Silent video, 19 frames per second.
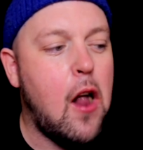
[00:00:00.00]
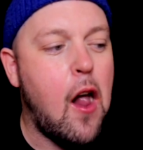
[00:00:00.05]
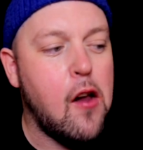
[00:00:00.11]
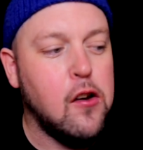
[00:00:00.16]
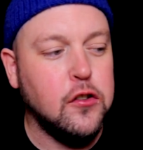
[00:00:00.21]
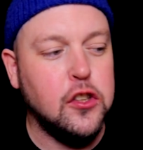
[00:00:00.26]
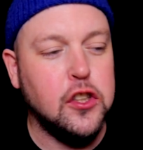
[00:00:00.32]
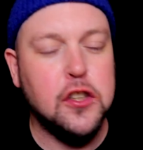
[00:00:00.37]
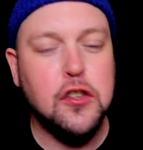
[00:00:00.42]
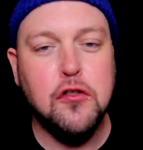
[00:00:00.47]

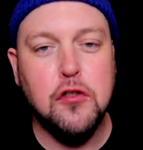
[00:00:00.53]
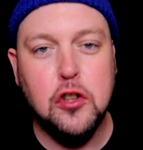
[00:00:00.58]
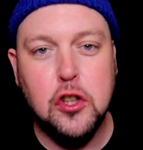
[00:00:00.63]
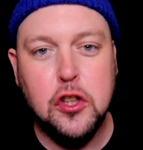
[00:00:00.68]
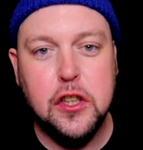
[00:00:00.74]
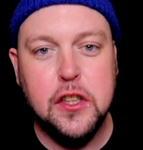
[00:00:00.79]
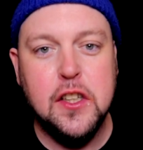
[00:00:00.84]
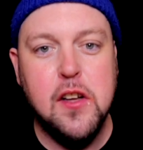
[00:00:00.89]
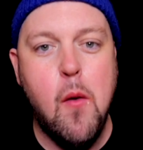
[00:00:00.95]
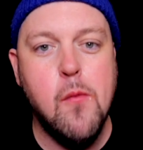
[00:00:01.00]
and just
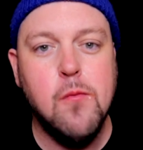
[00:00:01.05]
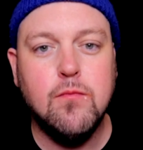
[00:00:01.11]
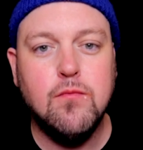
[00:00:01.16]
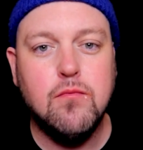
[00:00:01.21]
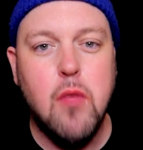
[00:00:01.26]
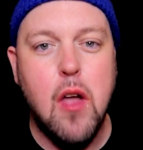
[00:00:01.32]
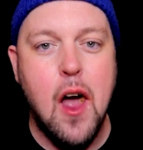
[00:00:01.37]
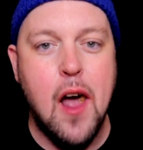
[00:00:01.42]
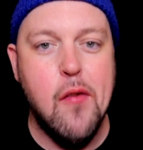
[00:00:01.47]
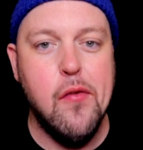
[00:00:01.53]
looking
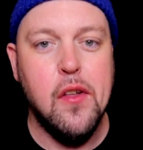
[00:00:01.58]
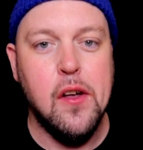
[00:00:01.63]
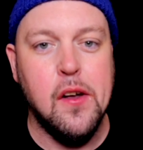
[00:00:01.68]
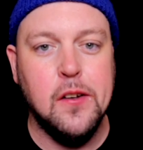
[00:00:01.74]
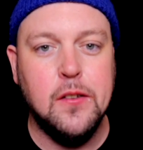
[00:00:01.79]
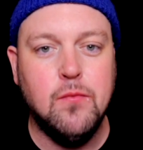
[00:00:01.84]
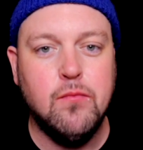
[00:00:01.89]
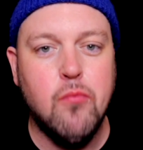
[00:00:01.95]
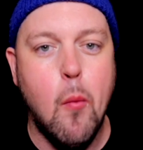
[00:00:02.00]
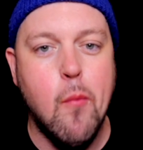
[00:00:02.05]
at the
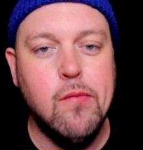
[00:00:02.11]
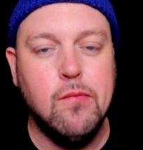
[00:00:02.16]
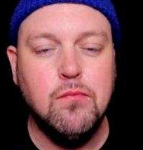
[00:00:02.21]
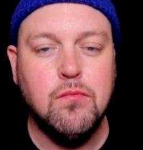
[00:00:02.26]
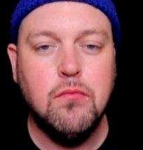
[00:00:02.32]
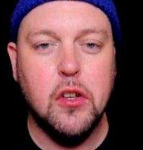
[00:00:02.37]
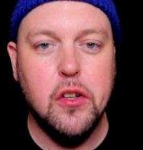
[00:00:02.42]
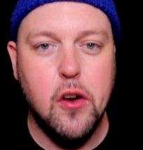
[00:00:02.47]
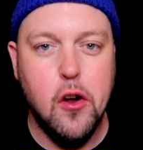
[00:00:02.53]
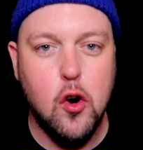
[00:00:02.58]

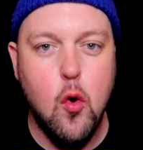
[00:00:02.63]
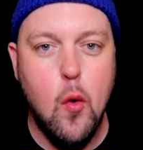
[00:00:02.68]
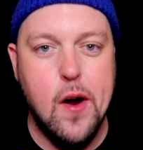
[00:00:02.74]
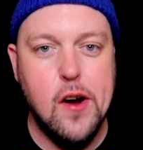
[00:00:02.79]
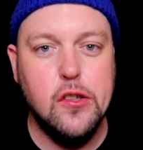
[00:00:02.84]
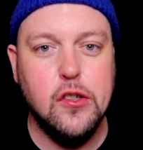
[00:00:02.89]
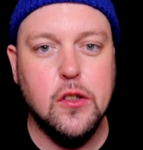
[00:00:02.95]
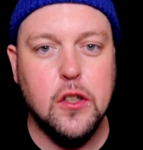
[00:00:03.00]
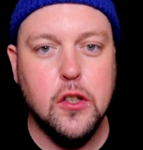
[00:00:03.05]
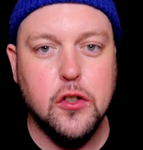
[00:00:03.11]

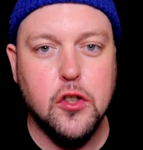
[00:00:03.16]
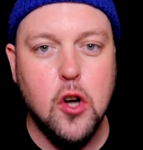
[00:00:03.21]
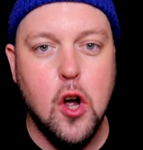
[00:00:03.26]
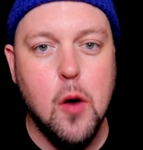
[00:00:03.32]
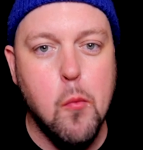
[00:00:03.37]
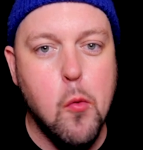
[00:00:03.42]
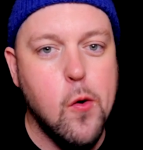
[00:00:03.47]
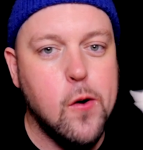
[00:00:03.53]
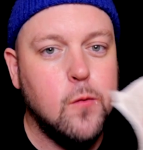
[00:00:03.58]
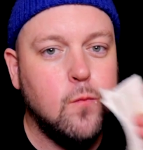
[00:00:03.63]
equation on the
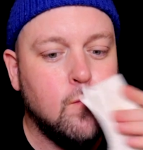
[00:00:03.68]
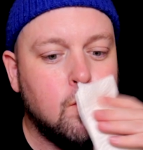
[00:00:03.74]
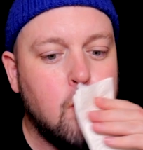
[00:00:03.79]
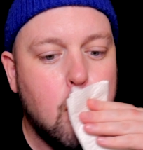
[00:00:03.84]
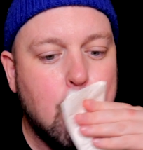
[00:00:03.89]
chalkboard